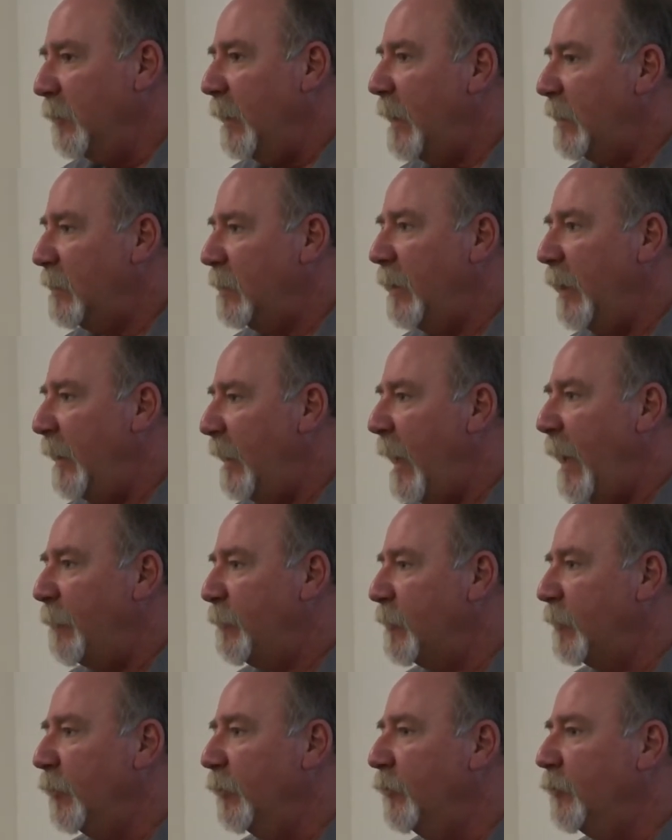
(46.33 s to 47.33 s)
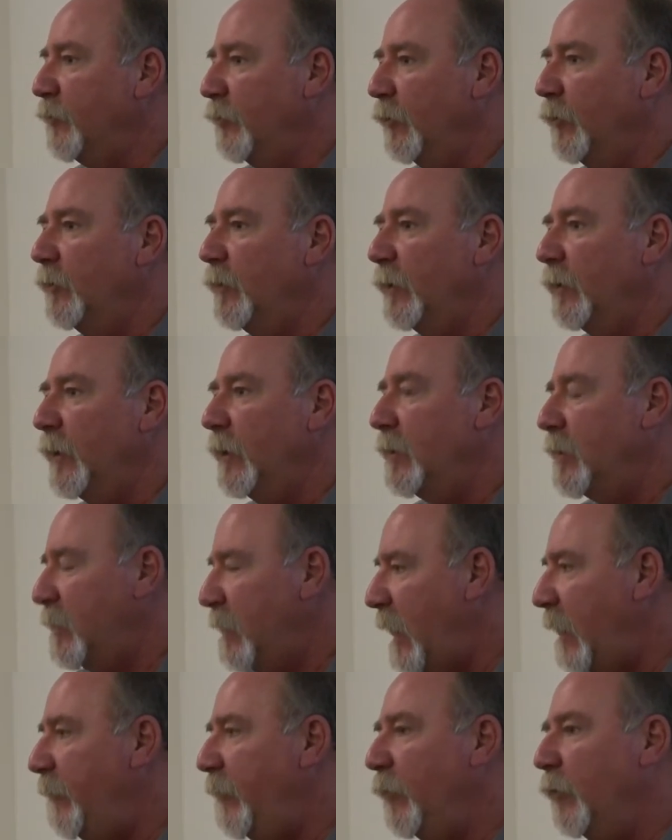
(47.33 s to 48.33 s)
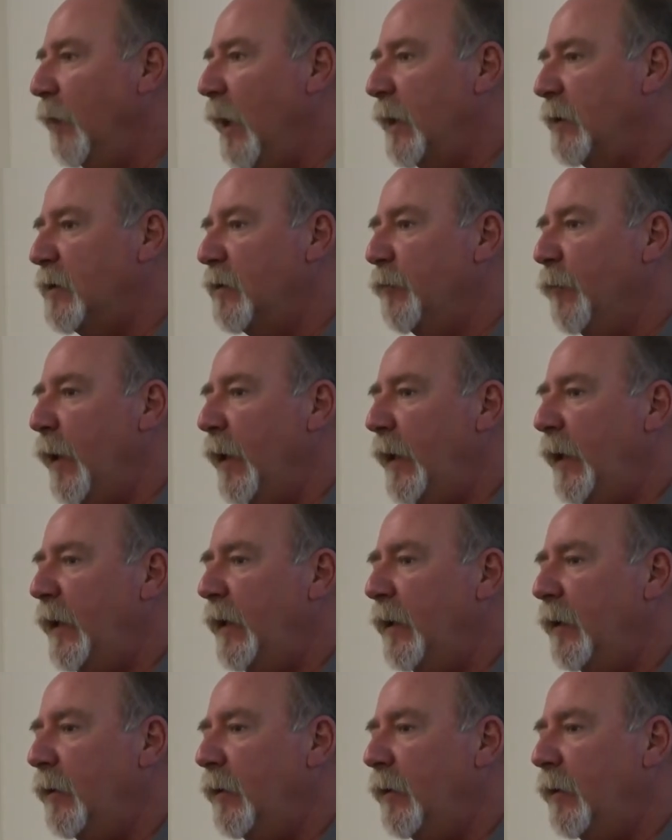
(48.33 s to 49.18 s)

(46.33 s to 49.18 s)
So that's an absolute truth and can save you lots of money.